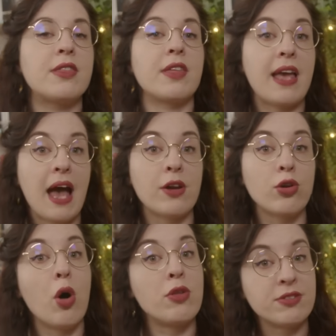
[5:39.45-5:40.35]
Did the
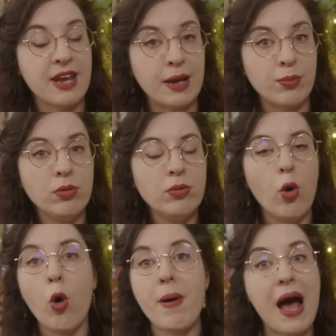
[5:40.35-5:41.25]
candle on the table?
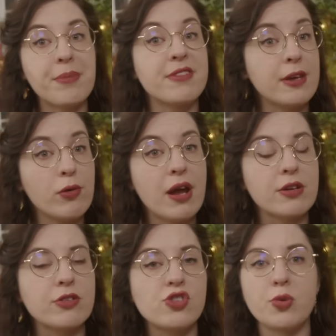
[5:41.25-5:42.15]
Or perhaps a
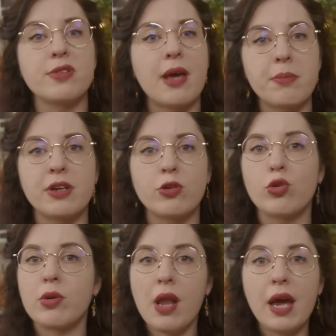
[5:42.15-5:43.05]
cigarette she was attempting
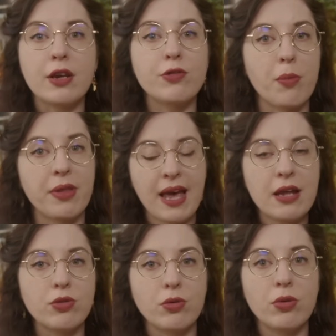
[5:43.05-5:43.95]
to light from the
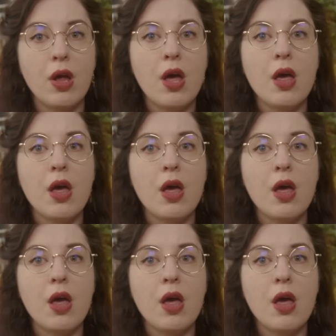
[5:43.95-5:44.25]
candle?